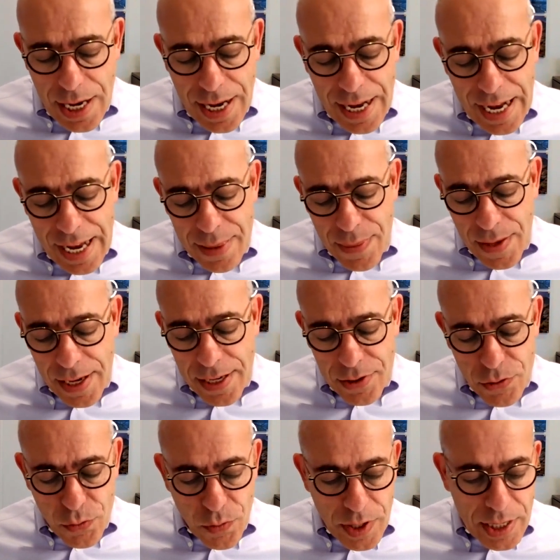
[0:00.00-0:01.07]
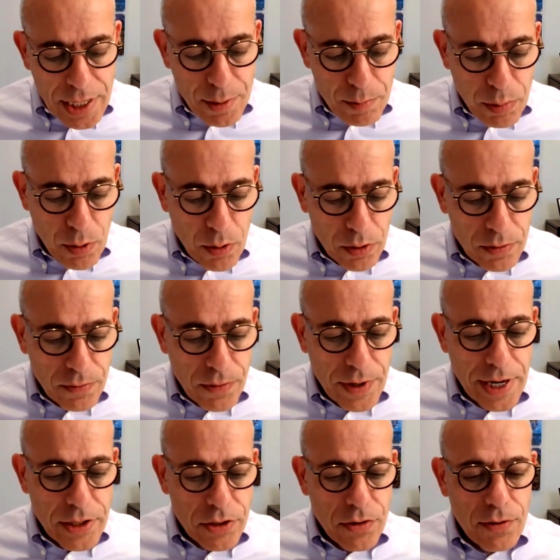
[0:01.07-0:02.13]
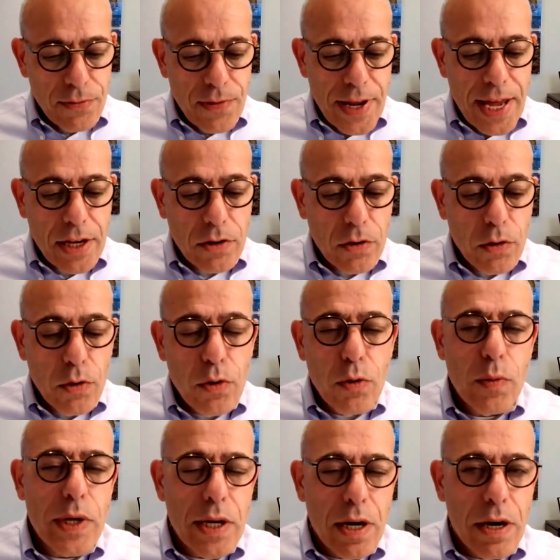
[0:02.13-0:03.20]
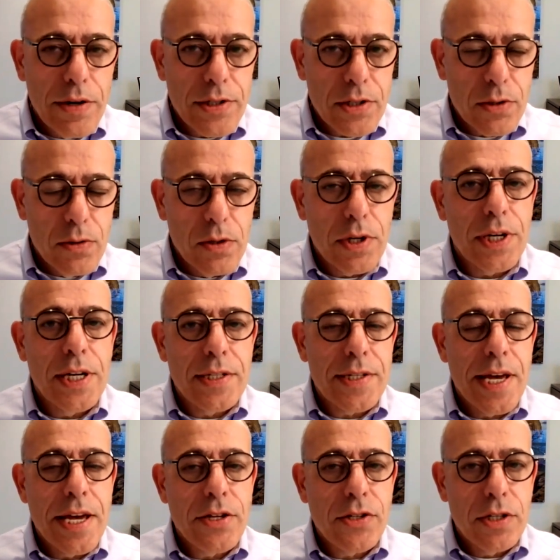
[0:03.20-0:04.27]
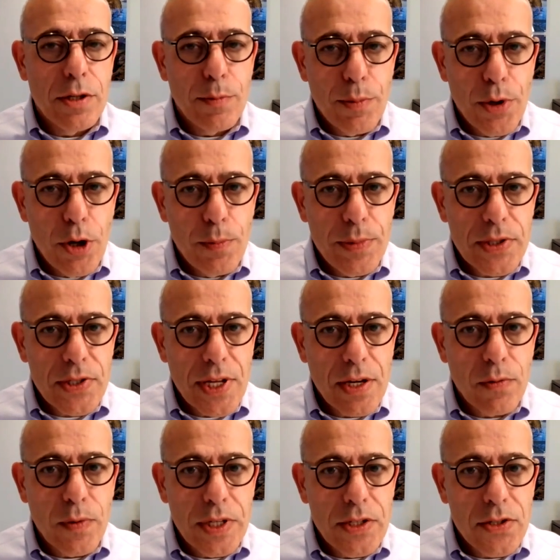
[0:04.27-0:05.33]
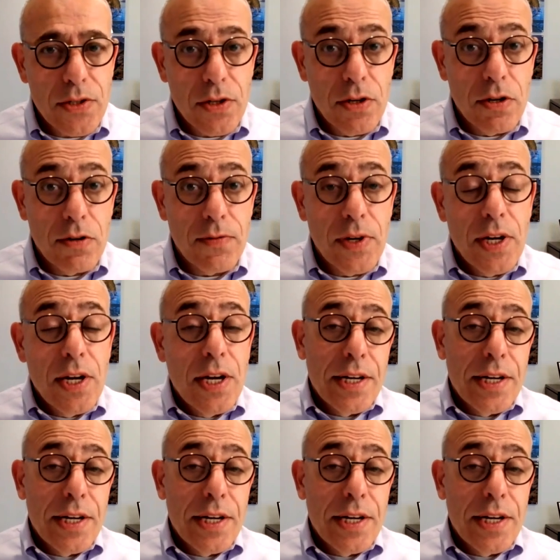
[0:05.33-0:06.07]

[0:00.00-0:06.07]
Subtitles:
I think it's really important for us to reflect who we are as an organization, the purpose that we serve.